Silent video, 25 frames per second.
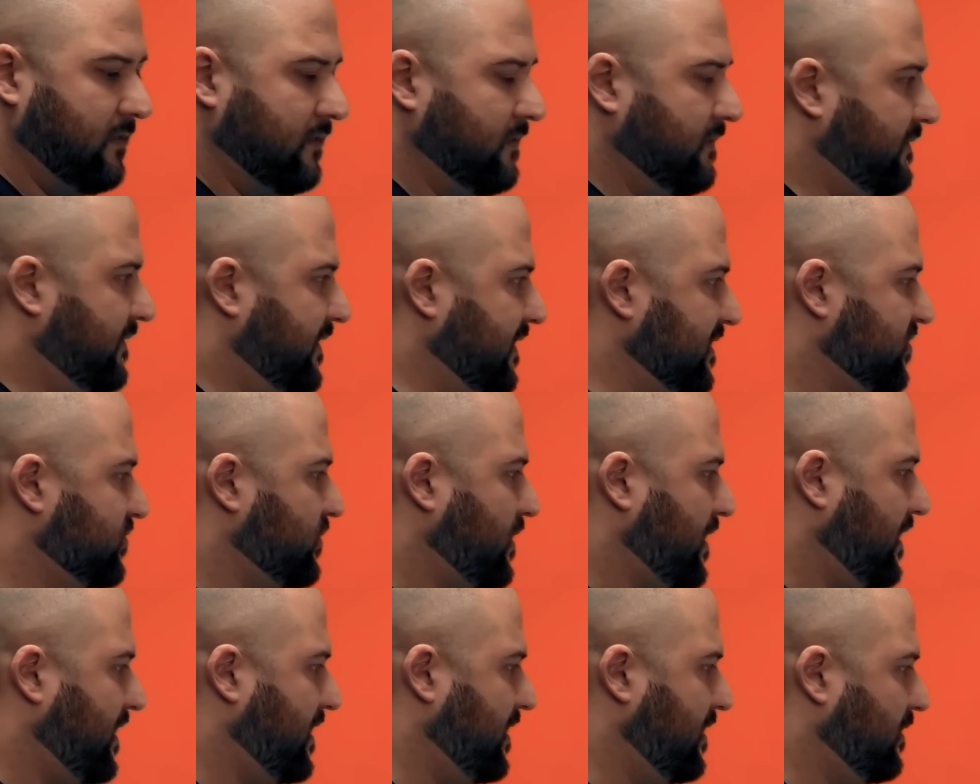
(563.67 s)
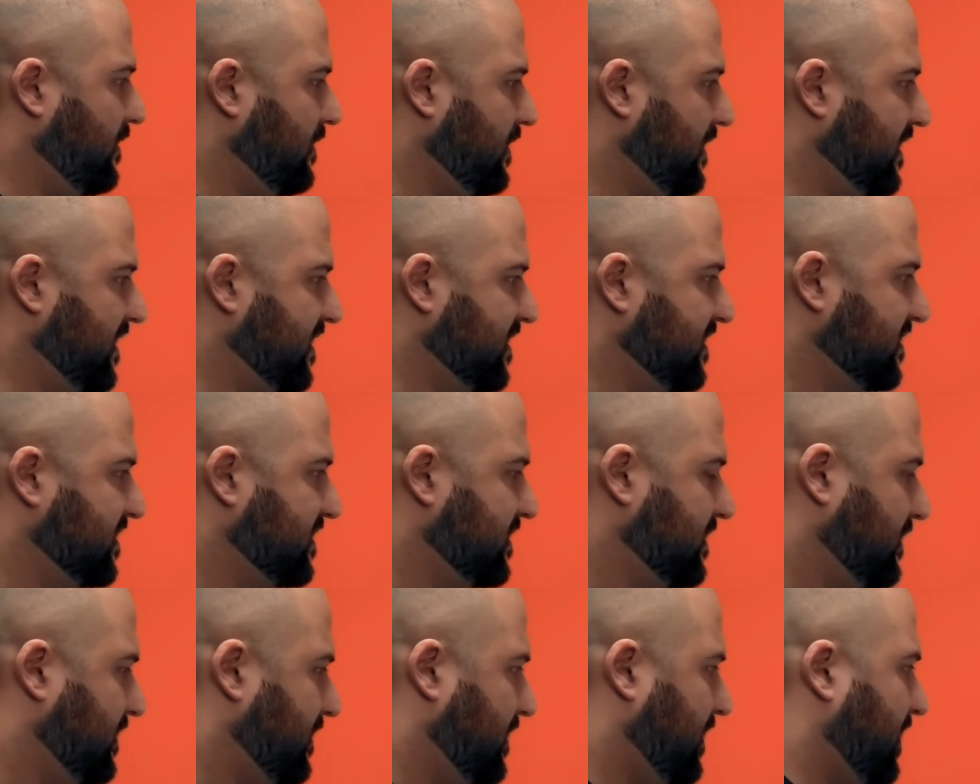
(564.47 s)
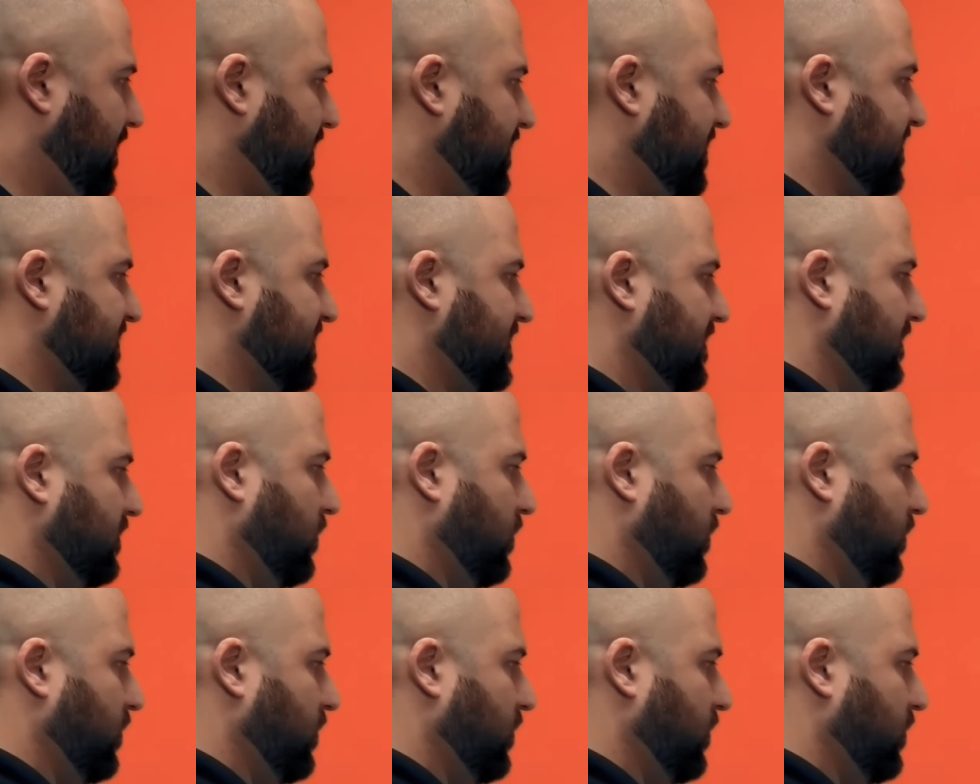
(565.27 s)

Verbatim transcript: this right here is is